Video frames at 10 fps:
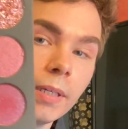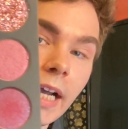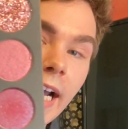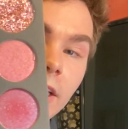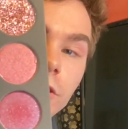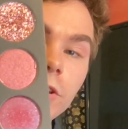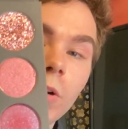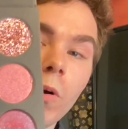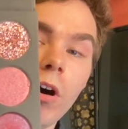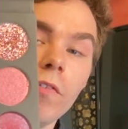and as you
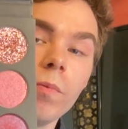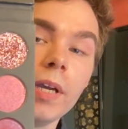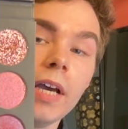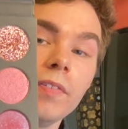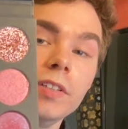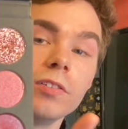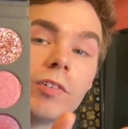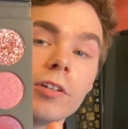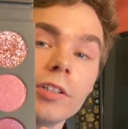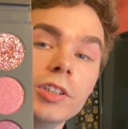go off, we have these
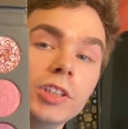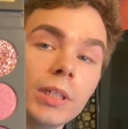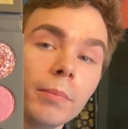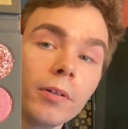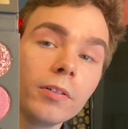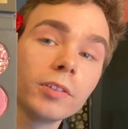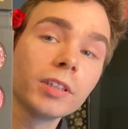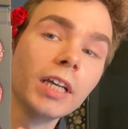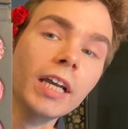very shimmers,